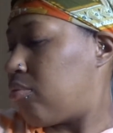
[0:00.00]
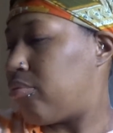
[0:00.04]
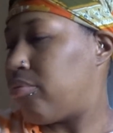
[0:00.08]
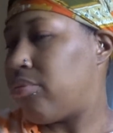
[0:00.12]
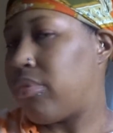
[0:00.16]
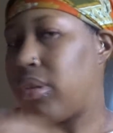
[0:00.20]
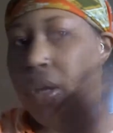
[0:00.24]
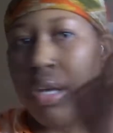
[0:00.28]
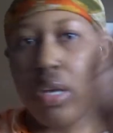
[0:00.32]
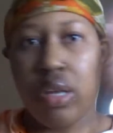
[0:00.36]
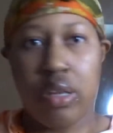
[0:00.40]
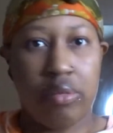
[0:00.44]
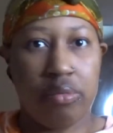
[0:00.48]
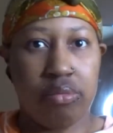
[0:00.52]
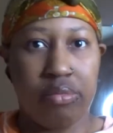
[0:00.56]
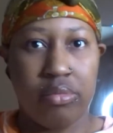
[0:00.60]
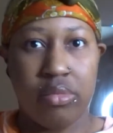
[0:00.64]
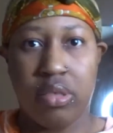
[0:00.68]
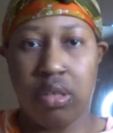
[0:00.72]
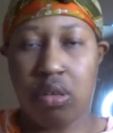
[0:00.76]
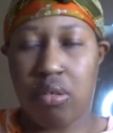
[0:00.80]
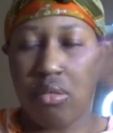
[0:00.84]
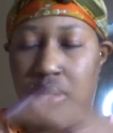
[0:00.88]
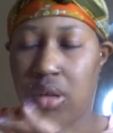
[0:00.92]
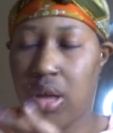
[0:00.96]
yeah,
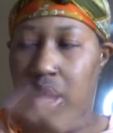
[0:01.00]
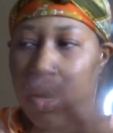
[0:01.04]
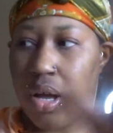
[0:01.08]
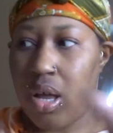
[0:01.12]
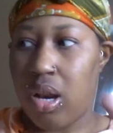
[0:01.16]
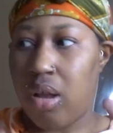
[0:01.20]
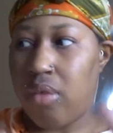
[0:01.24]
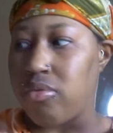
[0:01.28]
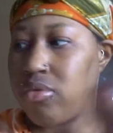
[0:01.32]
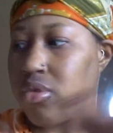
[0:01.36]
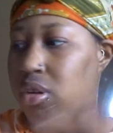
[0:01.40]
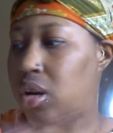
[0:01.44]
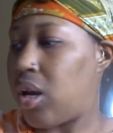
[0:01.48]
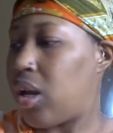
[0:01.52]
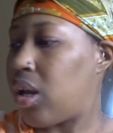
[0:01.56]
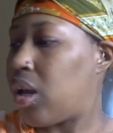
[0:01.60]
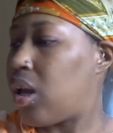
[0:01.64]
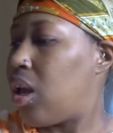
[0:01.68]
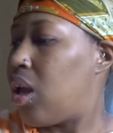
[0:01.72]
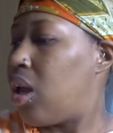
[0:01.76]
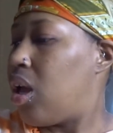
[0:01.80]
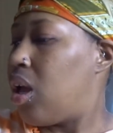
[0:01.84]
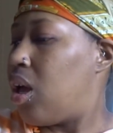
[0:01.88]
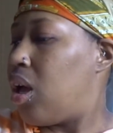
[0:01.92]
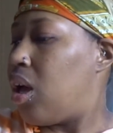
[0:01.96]
so I got off track.
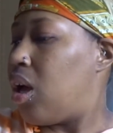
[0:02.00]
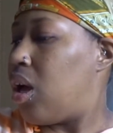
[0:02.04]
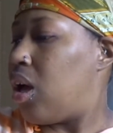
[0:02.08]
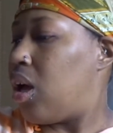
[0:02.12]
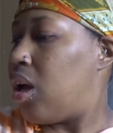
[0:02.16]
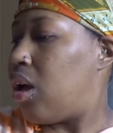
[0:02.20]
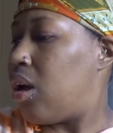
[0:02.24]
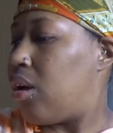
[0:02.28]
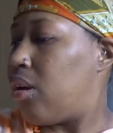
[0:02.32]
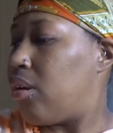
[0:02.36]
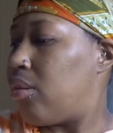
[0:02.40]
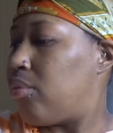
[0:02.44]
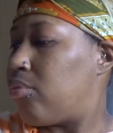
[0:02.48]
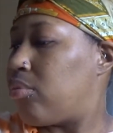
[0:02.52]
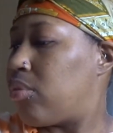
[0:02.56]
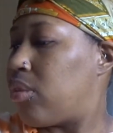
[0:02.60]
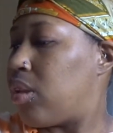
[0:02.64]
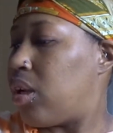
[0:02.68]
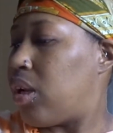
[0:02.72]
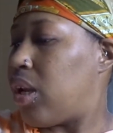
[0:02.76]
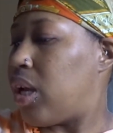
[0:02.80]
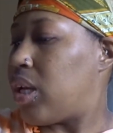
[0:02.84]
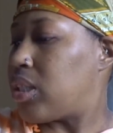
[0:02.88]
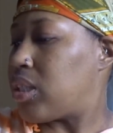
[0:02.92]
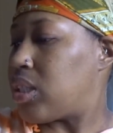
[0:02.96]
The
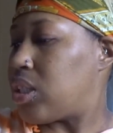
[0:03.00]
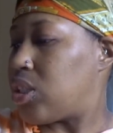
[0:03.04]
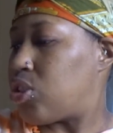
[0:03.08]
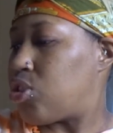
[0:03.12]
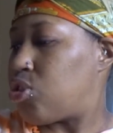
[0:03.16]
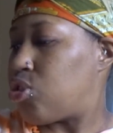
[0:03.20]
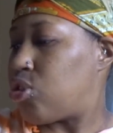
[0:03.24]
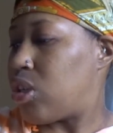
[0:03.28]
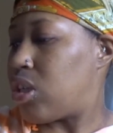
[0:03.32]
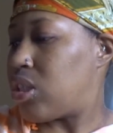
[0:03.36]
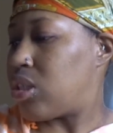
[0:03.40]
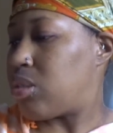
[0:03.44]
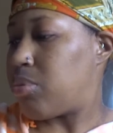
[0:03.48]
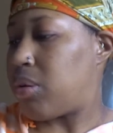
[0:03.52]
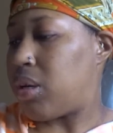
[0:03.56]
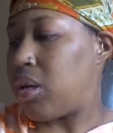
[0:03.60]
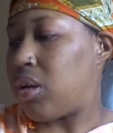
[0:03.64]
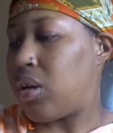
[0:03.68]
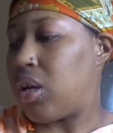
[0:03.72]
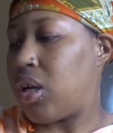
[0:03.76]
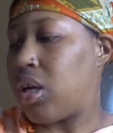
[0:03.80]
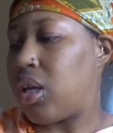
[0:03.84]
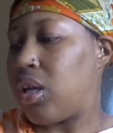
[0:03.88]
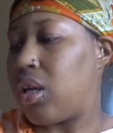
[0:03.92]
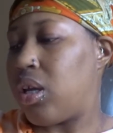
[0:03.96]
lace is
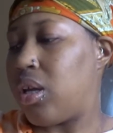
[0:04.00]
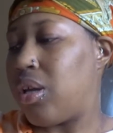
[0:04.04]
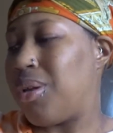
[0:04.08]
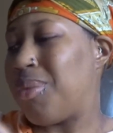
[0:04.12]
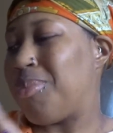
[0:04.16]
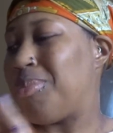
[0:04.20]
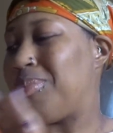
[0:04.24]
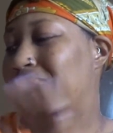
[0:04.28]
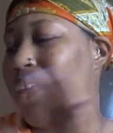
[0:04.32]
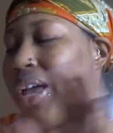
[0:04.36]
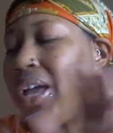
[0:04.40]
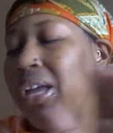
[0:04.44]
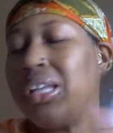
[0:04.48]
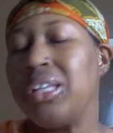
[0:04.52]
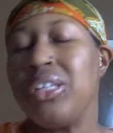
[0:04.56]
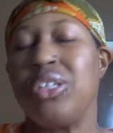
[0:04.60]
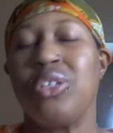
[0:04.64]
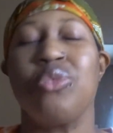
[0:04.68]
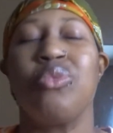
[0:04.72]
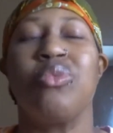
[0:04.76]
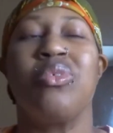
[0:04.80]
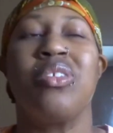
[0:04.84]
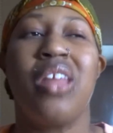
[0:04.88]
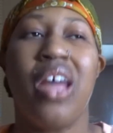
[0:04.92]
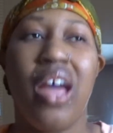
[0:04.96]
transparent. They do
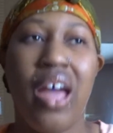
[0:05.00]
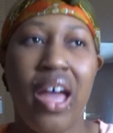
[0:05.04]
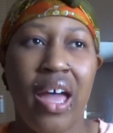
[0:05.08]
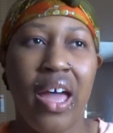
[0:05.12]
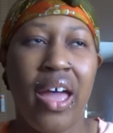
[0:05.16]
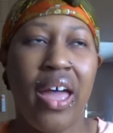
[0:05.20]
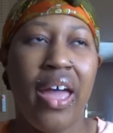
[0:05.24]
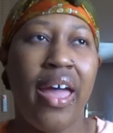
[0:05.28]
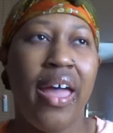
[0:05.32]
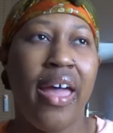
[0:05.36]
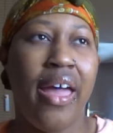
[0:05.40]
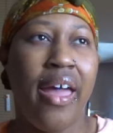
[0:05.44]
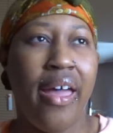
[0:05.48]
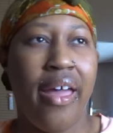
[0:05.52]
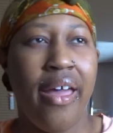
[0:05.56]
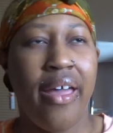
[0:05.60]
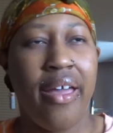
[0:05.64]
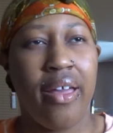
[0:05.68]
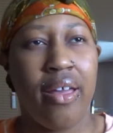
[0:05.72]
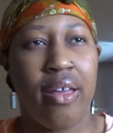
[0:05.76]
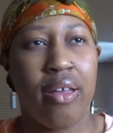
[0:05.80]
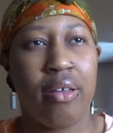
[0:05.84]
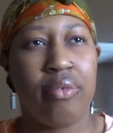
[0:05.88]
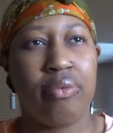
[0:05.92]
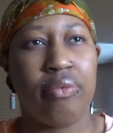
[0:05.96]
not
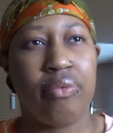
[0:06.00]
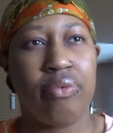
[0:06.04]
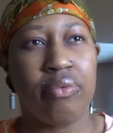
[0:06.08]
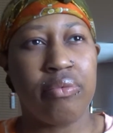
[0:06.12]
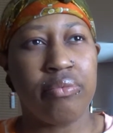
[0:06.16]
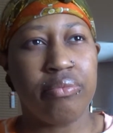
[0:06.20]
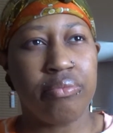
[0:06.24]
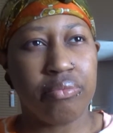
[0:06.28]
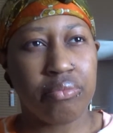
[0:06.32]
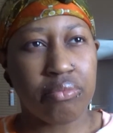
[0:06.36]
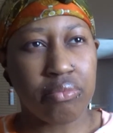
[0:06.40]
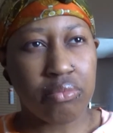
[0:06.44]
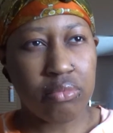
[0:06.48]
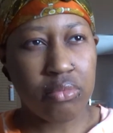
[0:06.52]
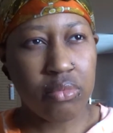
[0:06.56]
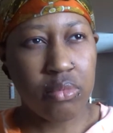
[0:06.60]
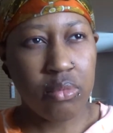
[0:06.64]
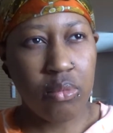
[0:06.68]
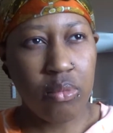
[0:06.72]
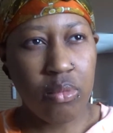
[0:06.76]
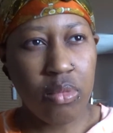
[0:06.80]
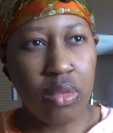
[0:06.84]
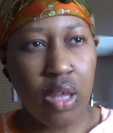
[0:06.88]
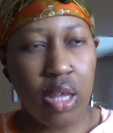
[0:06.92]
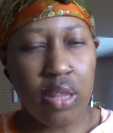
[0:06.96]
have
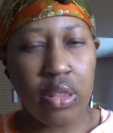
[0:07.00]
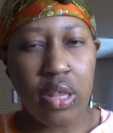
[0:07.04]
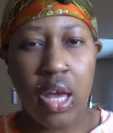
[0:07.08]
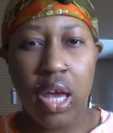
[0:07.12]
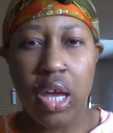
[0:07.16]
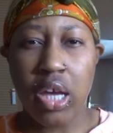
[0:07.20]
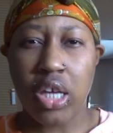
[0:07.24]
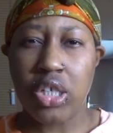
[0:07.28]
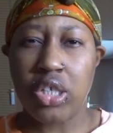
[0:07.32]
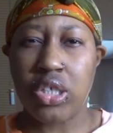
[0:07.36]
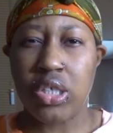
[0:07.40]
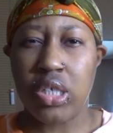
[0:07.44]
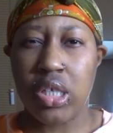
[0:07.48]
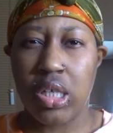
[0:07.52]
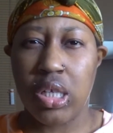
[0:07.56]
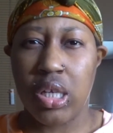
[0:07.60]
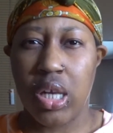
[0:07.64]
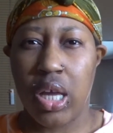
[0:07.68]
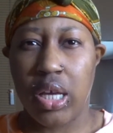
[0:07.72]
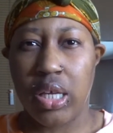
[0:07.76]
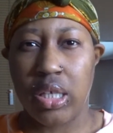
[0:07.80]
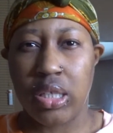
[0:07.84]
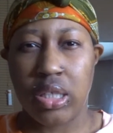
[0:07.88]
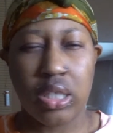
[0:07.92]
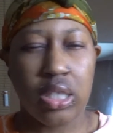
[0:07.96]
the HD
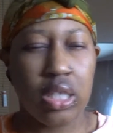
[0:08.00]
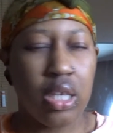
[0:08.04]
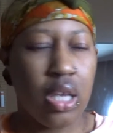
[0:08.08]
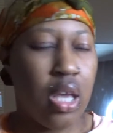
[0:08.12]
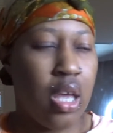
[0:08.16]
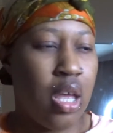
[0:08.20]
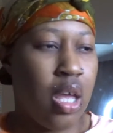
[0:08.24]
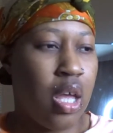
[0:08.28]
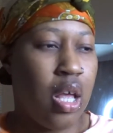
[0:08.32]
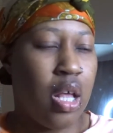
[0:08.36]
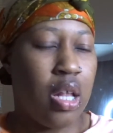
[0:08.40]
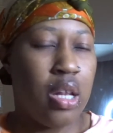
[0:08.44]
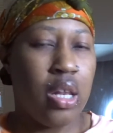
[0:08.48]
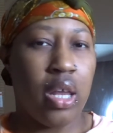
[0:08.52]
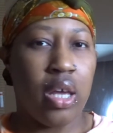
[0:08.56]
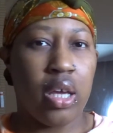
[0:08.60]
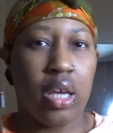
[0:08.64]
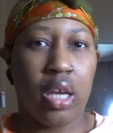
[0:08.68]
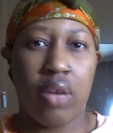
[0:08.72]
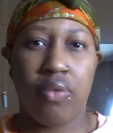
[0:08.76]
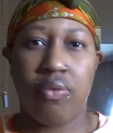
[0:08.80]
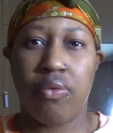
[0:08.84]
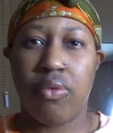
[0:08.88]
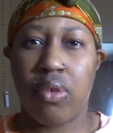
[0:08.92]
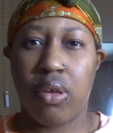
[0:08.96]
lace like
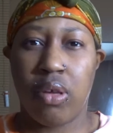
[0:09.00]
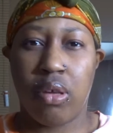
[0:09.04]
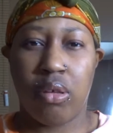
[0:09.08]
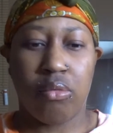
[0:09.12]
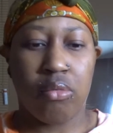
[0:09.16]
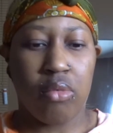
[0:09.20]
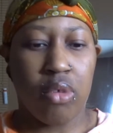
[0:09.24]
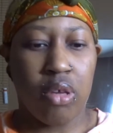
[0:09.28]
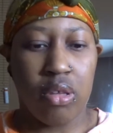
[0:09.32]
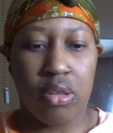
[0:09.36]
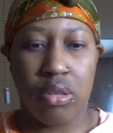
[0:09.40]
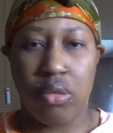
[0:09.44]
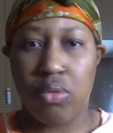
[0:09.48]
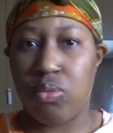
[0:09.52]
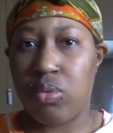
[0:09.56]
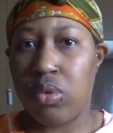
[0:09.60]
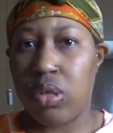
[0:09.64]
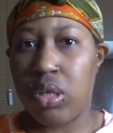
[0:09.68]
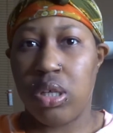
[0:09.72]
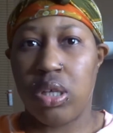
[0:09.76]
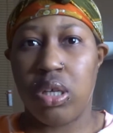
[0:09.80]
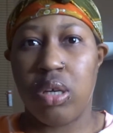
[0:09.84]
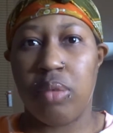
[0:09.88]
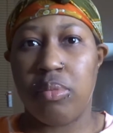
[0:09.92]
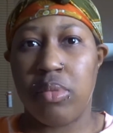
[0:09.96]
every other
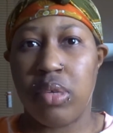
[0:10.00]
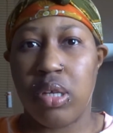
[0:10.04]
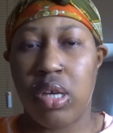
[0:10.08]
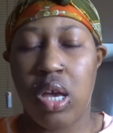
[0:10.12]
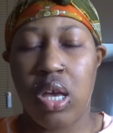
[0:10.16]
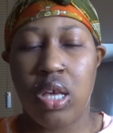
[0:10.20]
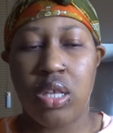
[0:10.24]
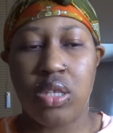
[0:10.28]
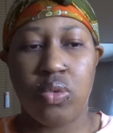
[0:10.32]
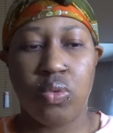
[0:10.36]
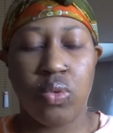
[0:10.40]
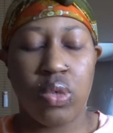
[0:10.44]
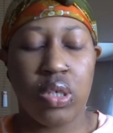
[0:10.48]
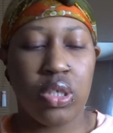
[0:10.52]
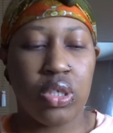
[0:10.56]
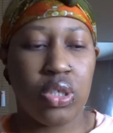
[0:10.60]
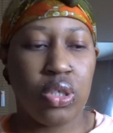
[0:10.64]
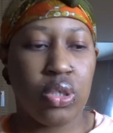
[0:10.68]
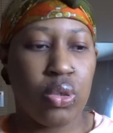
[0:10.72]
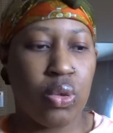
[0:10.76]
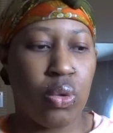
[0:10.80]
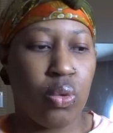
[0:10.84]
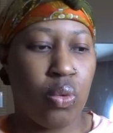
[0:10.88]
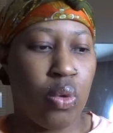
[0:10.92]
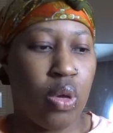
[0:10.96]
wig company has went
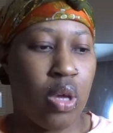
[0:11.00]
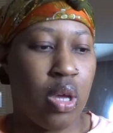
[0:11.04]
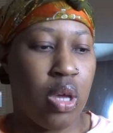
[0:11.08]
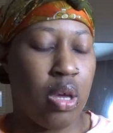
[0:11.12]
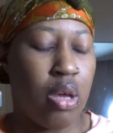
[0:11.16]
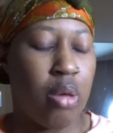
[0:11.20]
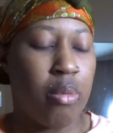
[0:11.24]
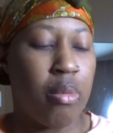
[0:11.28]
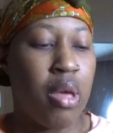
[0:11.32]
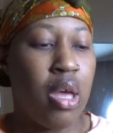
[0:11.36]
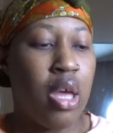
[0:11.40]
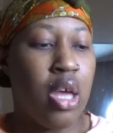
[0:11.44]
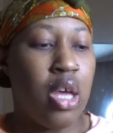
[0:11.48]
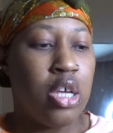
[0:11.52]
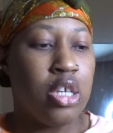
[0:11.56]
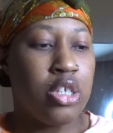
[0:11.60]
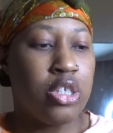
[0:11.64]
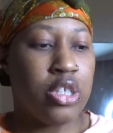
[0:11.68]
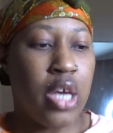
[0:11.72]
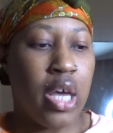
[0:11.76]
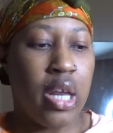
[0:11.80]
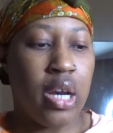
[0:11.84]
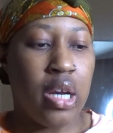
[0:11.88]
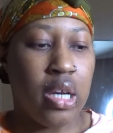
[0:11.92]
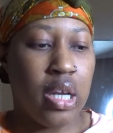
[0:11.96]
to.
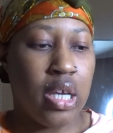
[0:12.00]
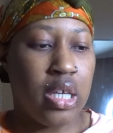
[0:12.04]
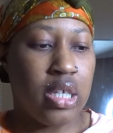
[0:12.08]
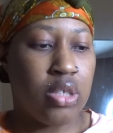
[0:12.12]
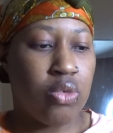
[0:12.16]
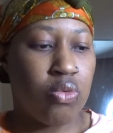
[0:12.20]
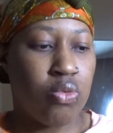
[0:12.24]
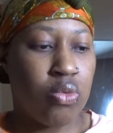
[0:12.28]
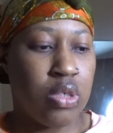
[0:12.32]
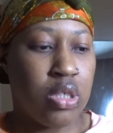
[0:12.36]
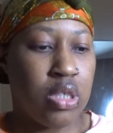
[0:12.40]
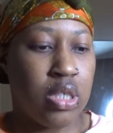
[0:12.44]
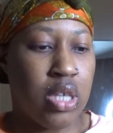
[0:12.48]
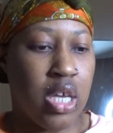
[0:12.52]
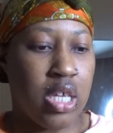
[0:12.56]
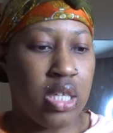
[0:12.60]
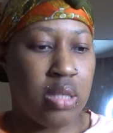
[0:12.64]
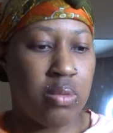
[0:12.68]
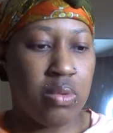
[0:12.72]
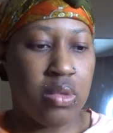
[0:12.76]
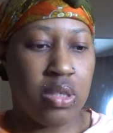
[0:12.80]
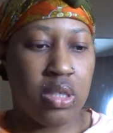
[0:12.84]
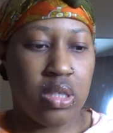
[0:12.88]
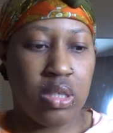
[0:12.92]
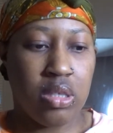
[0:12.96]
China Lace Wigs has
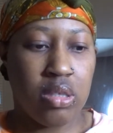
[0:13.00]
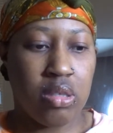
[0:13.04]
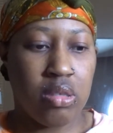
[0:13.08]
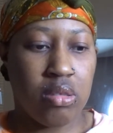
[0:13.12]
been